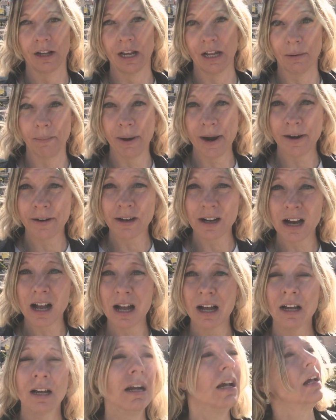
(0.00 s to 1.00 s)
In
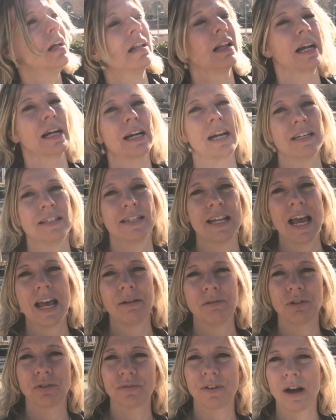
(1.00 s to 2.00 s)
America, like I
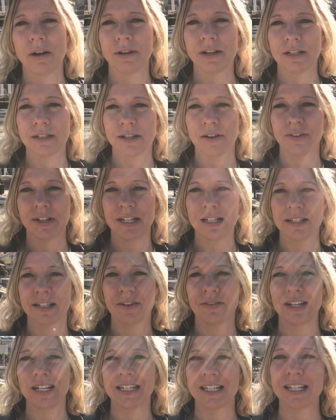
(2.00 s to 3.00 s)
said, it was founded in
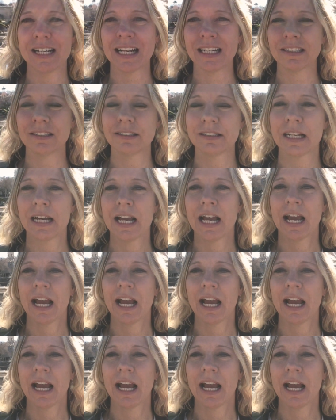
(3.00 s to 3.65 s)
1776,